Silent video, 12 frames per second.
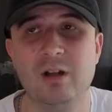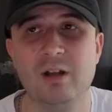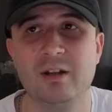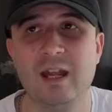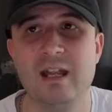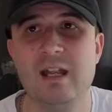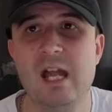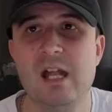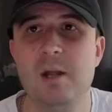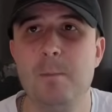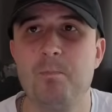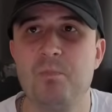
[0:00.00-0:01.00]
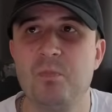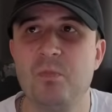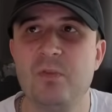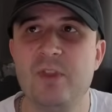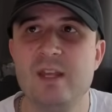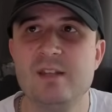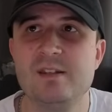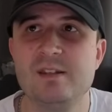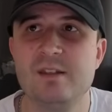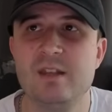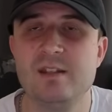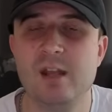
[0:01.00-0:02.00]
Okay,
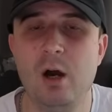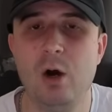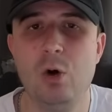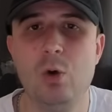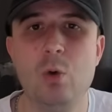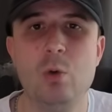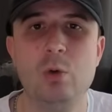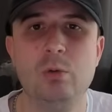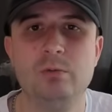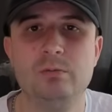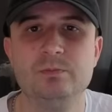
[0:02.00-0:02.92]
there's this whole